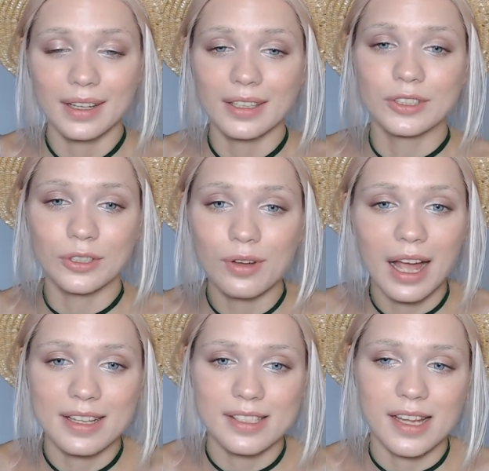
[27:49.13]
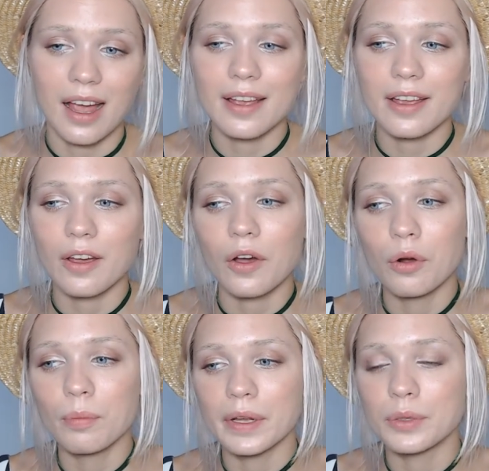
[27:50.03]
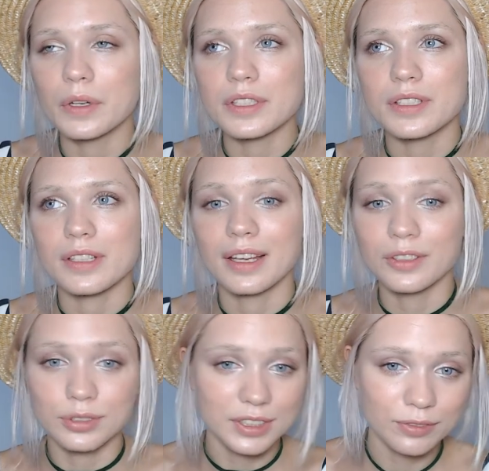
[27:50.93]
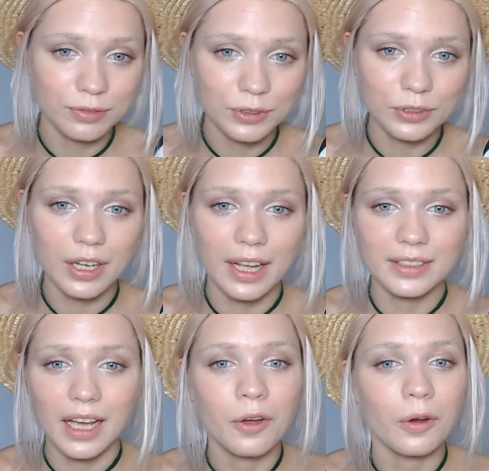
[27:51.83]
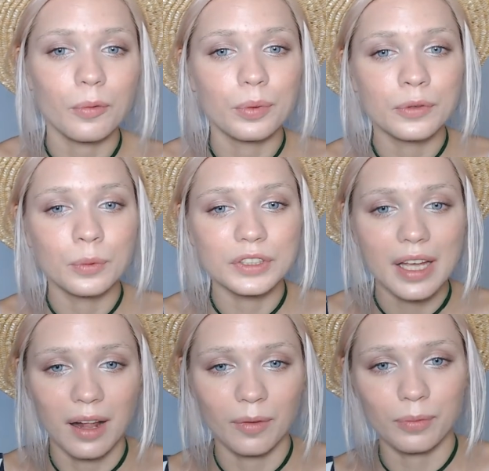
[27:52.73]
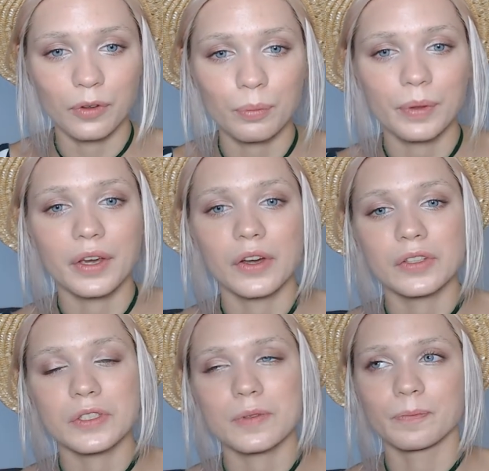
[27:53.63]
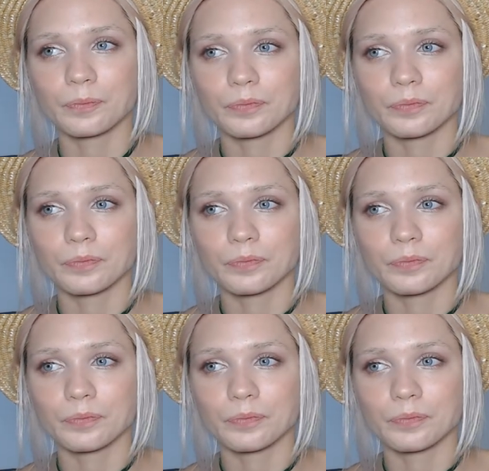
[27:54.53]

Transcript: so guys, I hope it was interesting for you and I hope it was helpful because